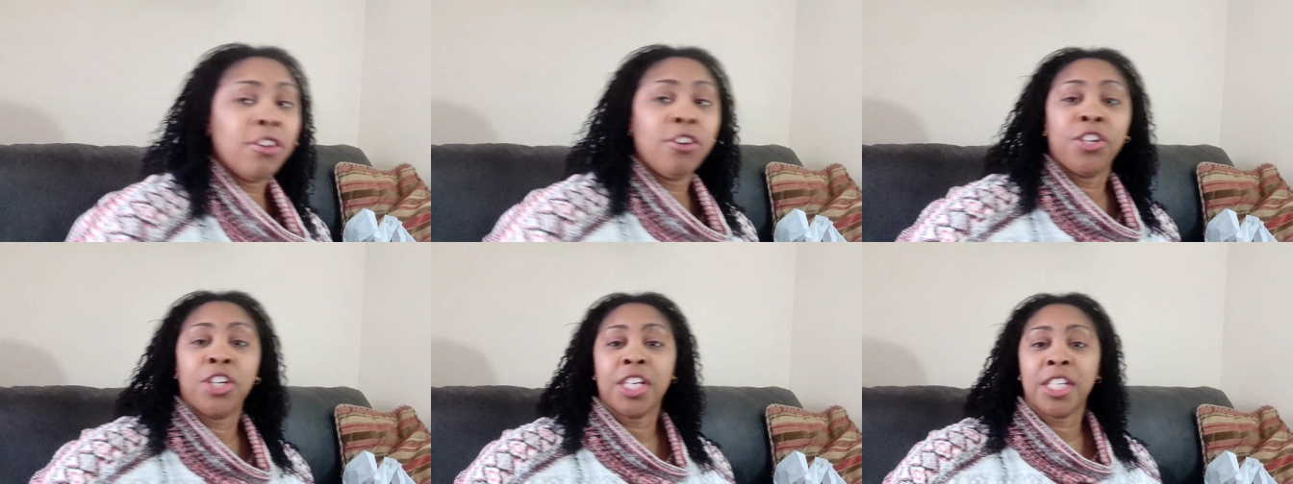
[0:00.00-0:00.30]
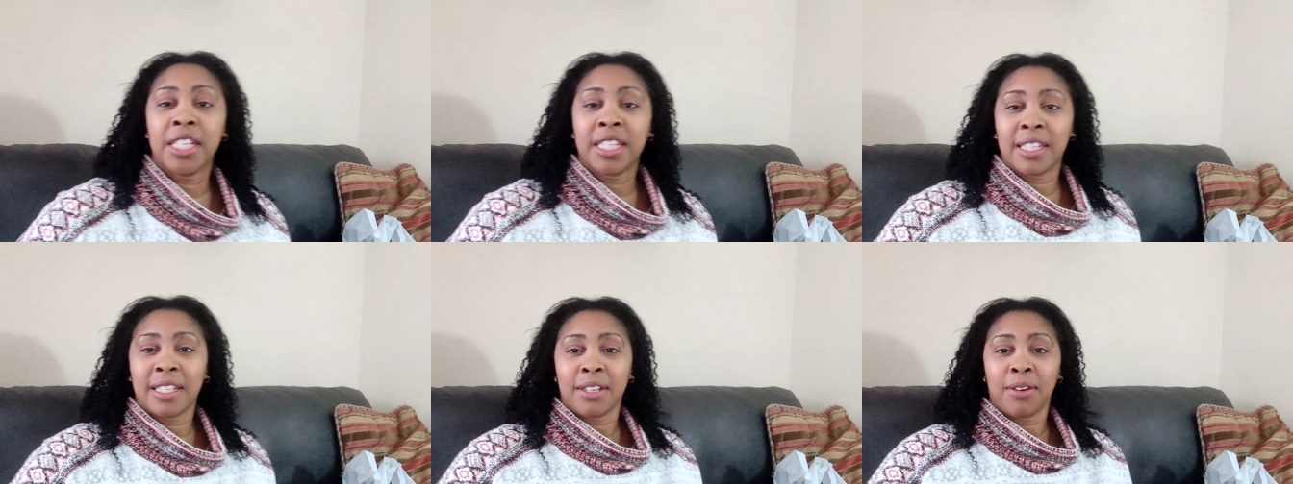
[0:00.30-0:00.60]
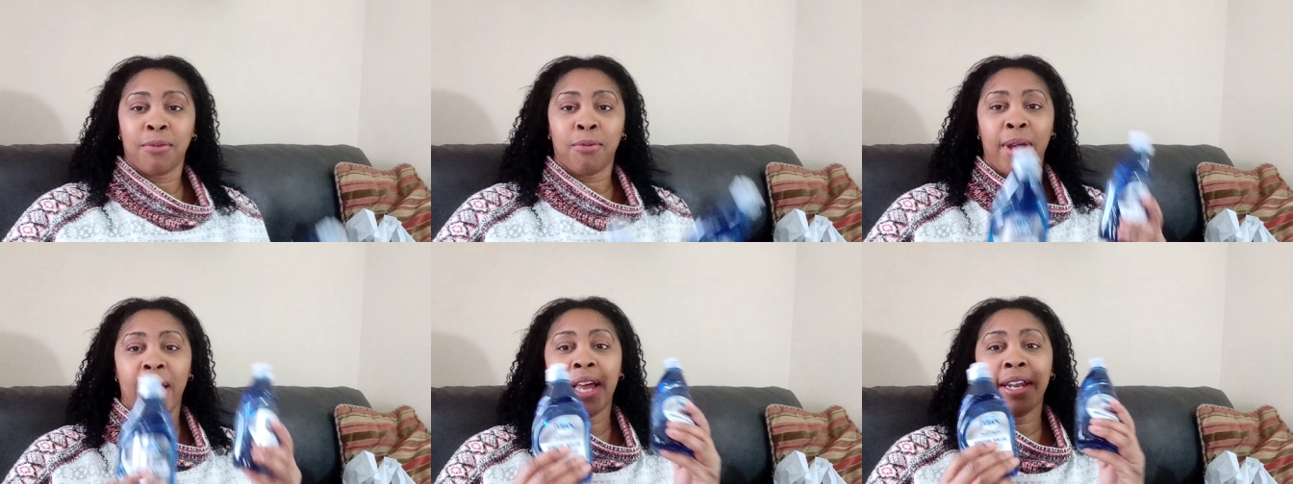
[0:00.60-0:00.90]
these are
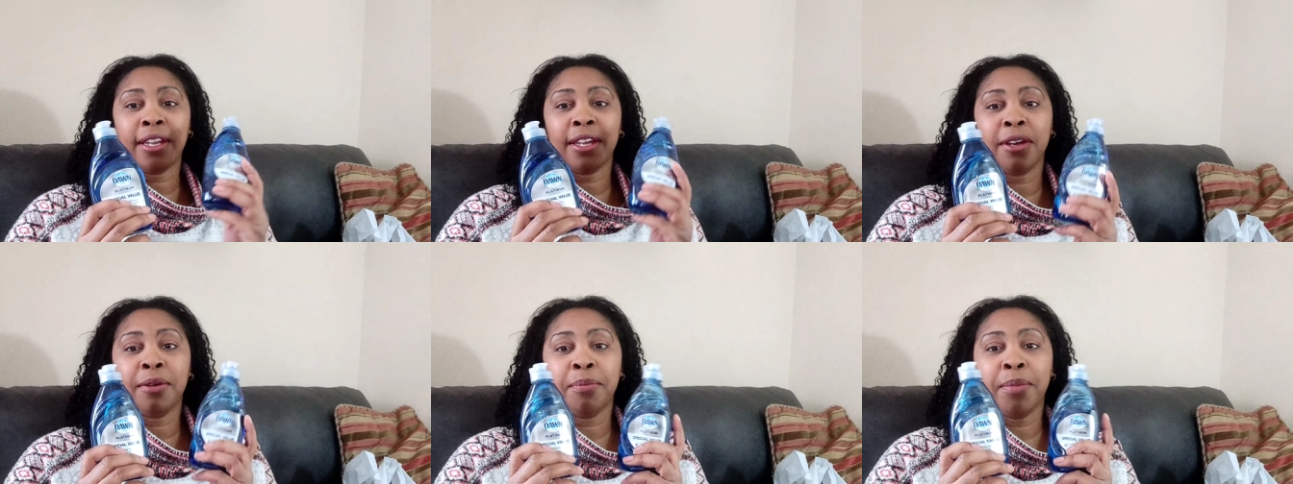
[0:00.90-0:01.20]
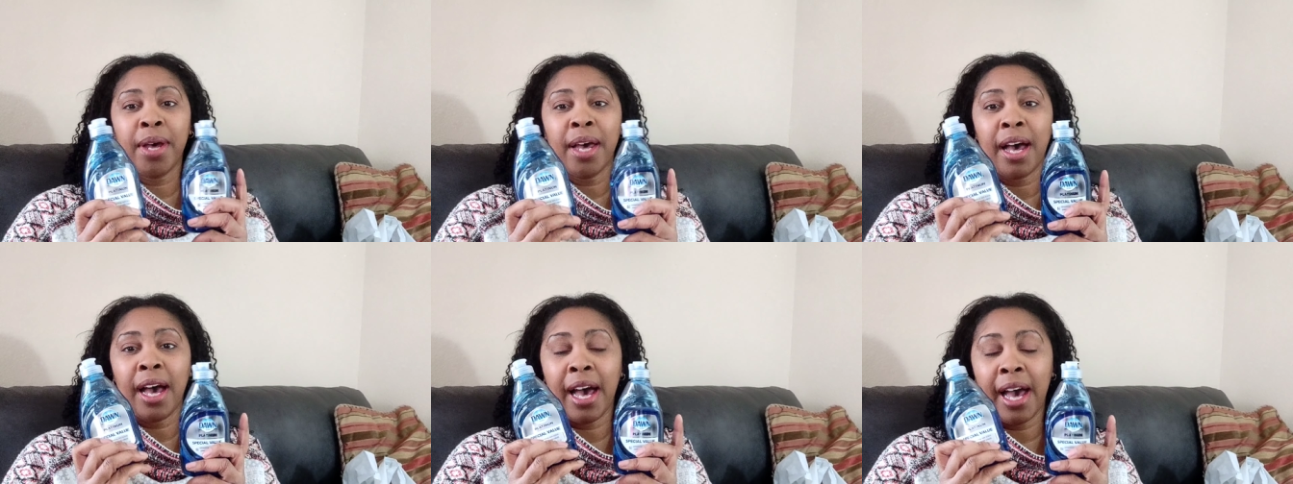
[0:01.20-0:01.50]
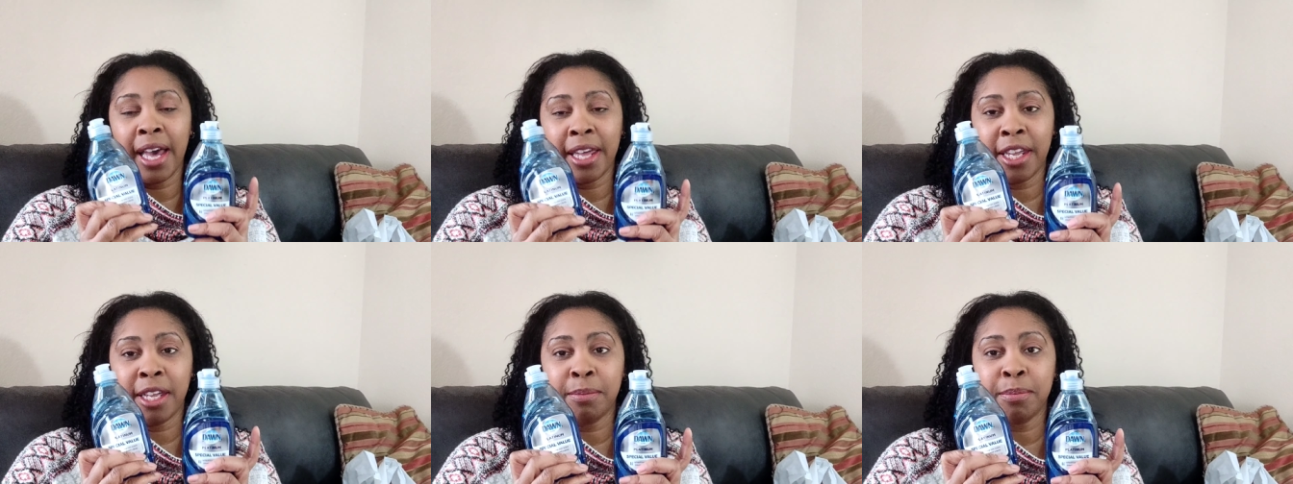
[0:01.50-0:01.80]
just random
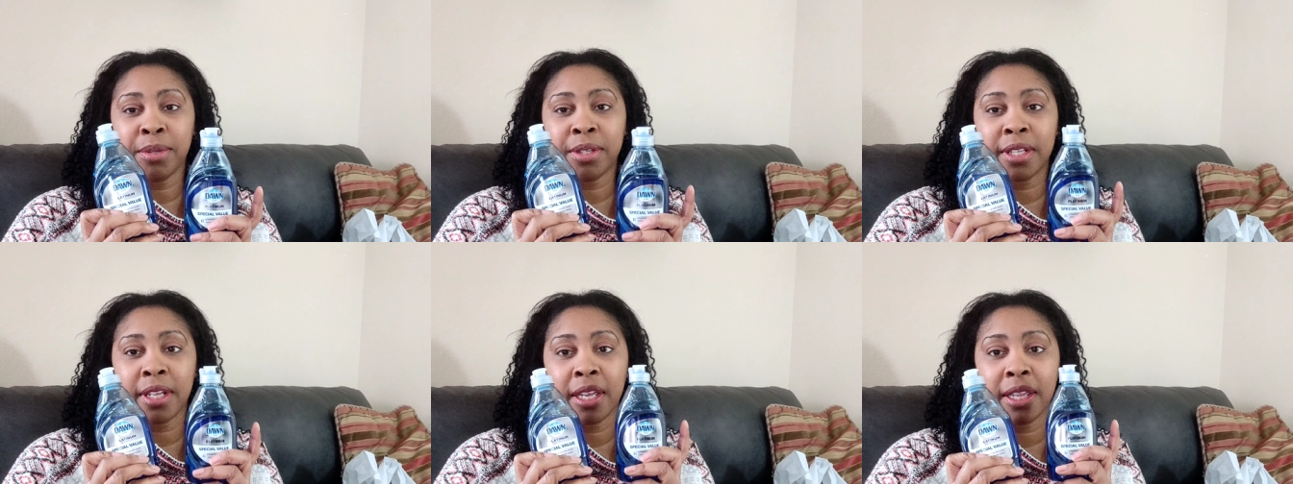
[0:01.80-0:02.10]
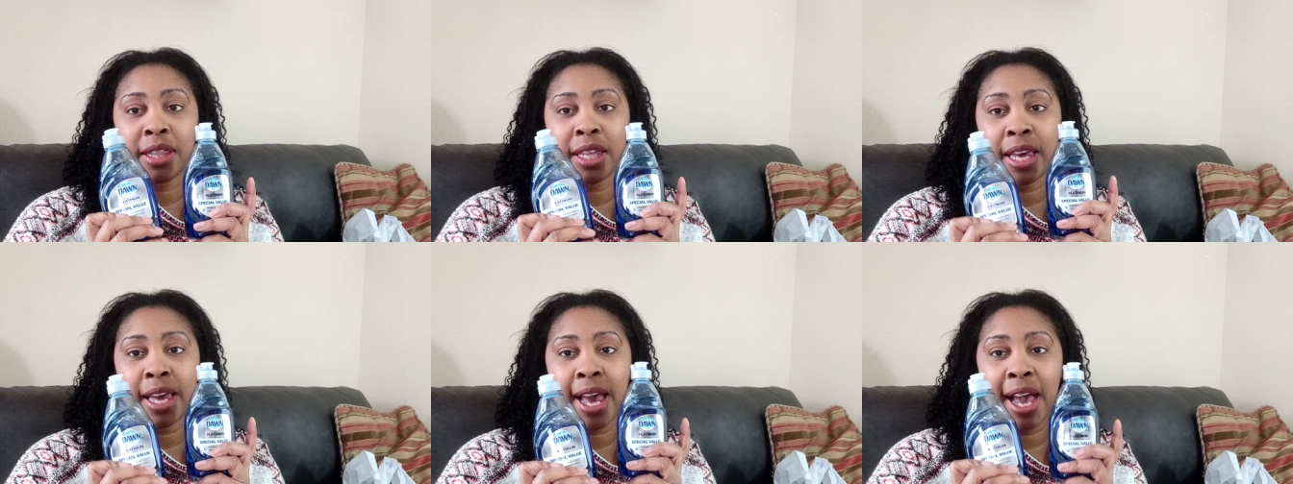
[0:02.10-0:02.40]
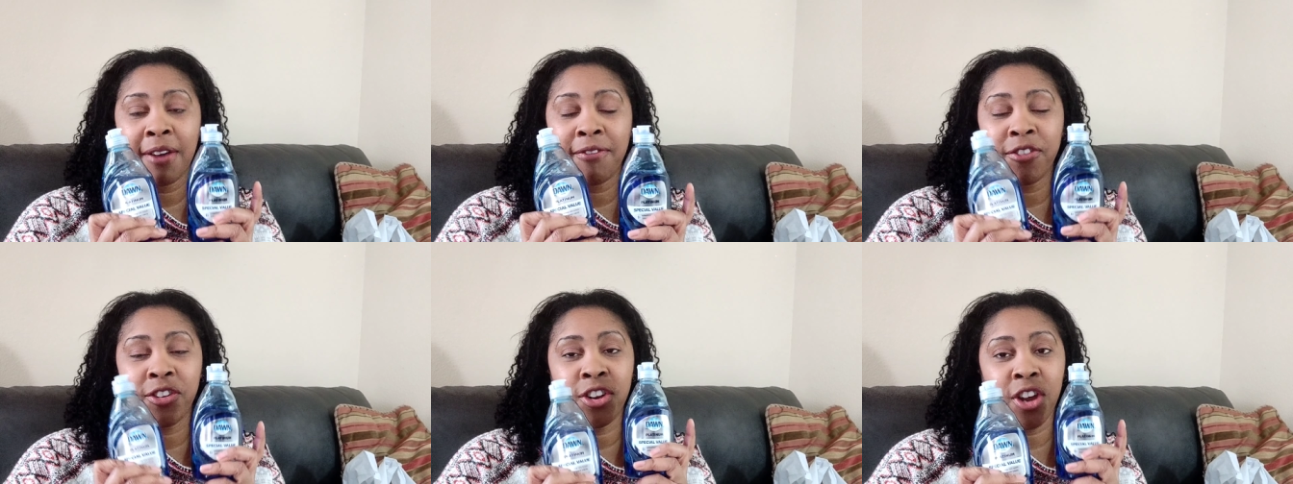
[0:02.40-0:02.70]
items. They
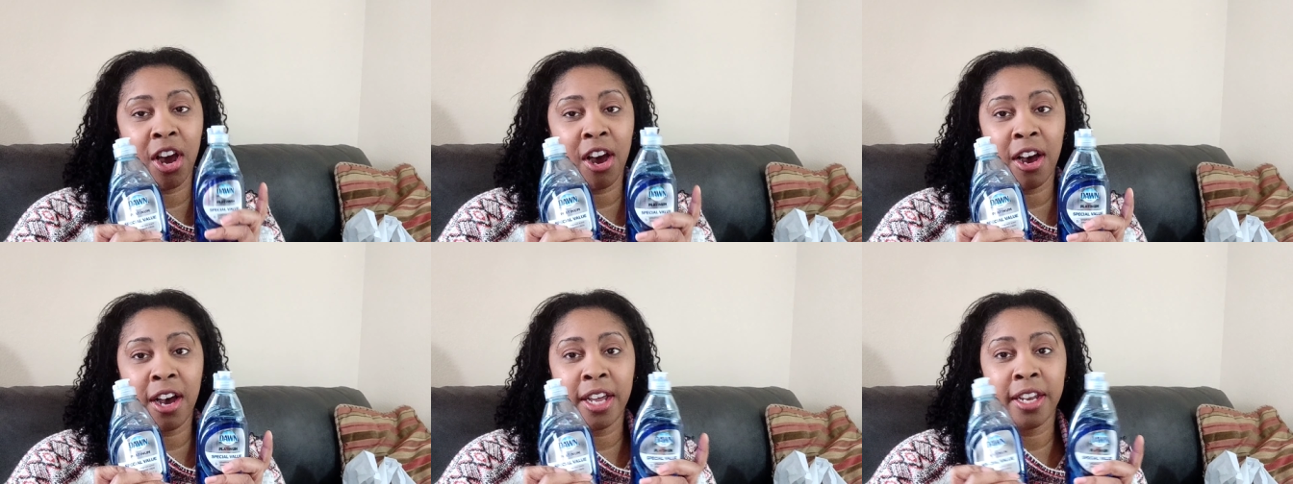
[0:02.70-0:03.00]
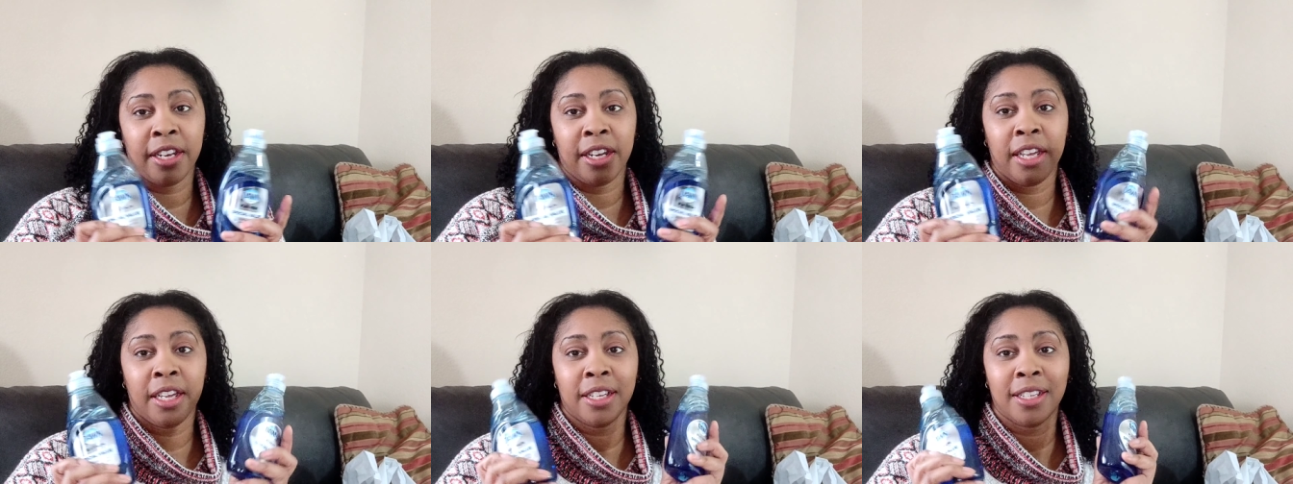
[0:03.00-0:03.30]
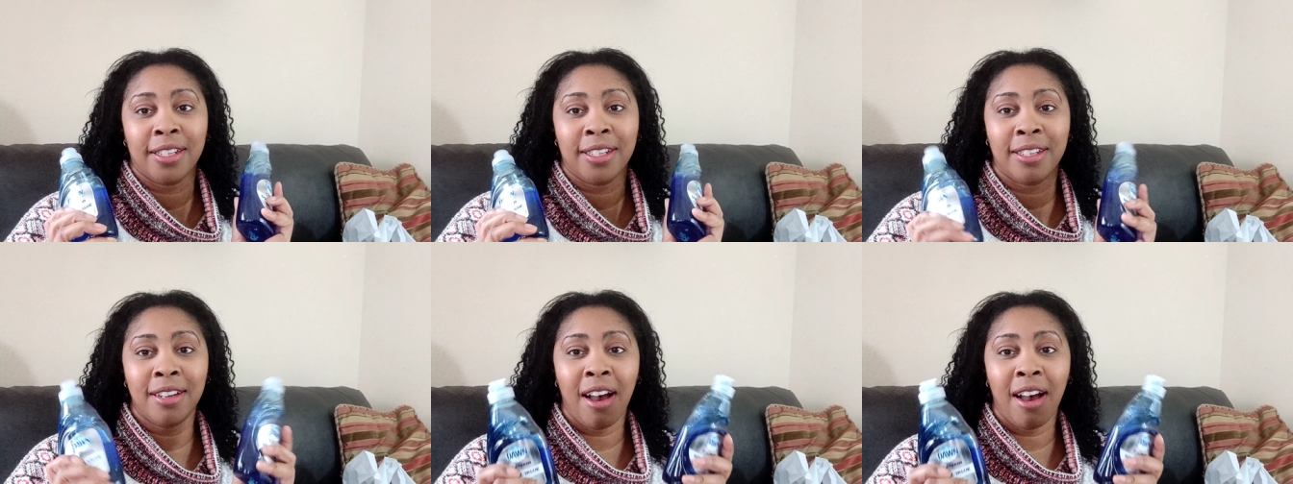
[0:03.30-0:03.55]
have Dawn.